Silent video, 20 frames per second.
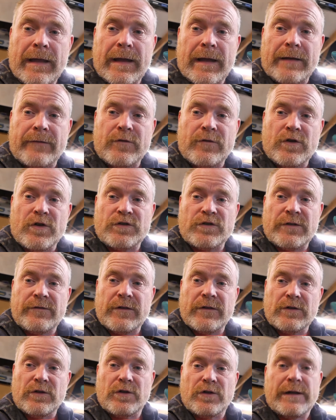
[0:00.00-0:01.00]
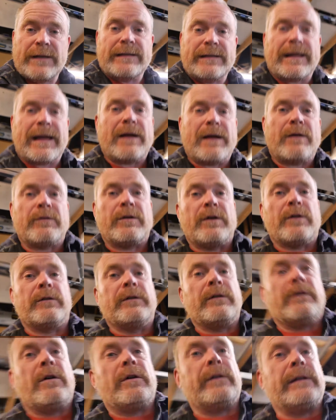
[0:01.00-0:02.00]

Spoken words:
and of course if you're looking down on